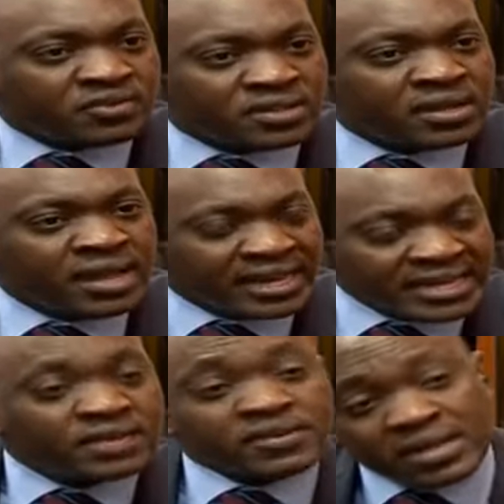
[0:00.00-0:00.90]
with,
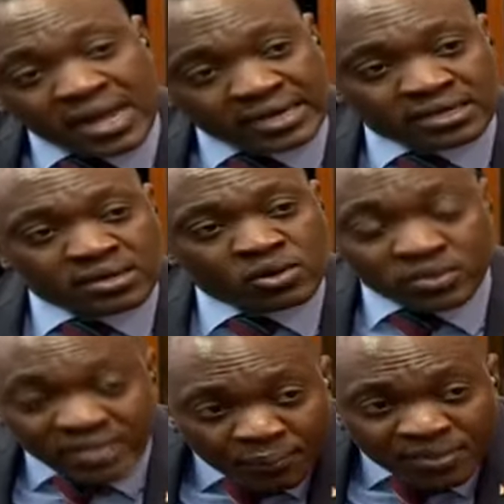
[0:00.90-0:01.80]
dealing with land?
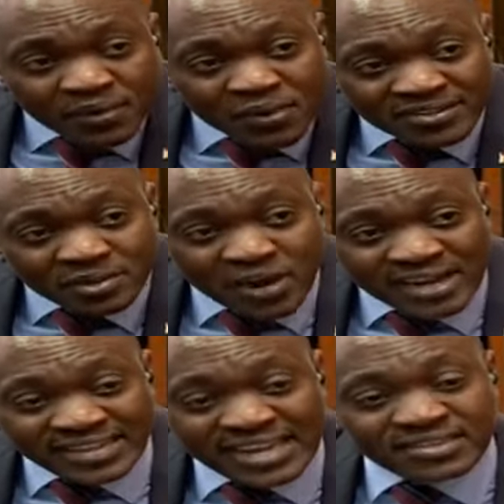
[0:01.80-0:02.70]
Could that be the reason why
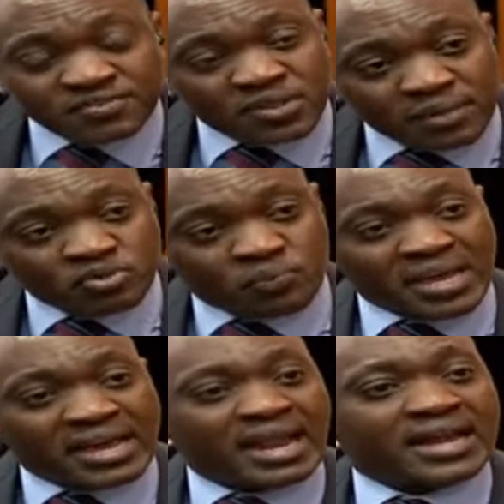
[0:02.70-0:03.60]
it's easy for them to
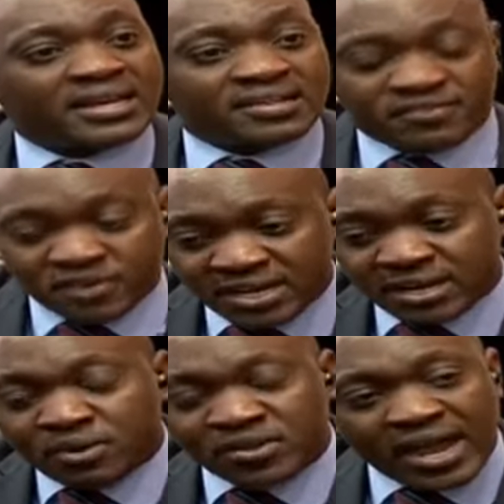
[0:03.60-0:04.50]
pick a land case,
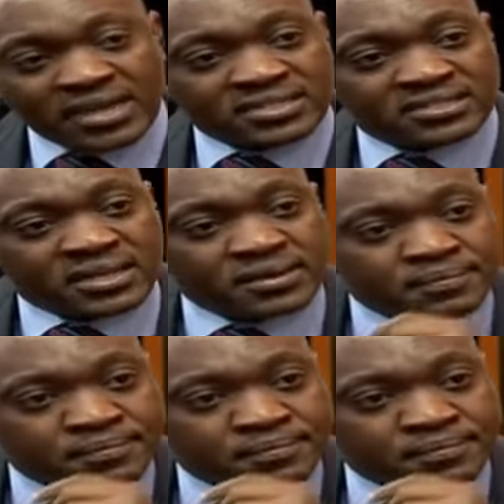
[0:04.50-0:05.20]
forgetting about the ICC?